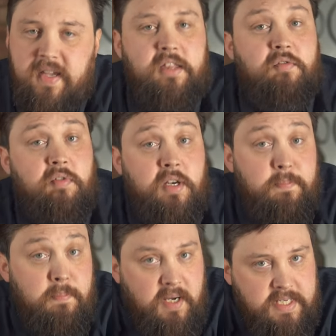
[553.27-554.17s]
in the right
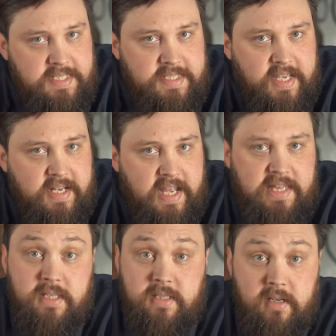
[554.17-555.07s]
mindset at
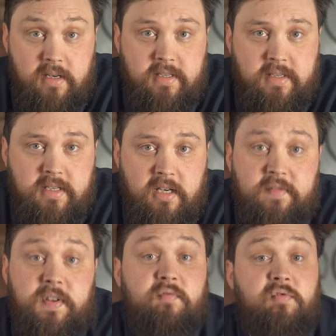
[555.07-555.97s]
the start of the
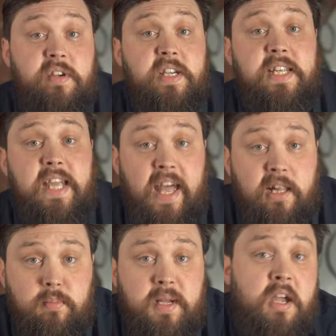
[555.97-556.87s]
dive can really
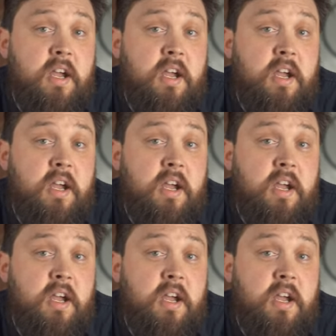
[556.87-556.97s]
help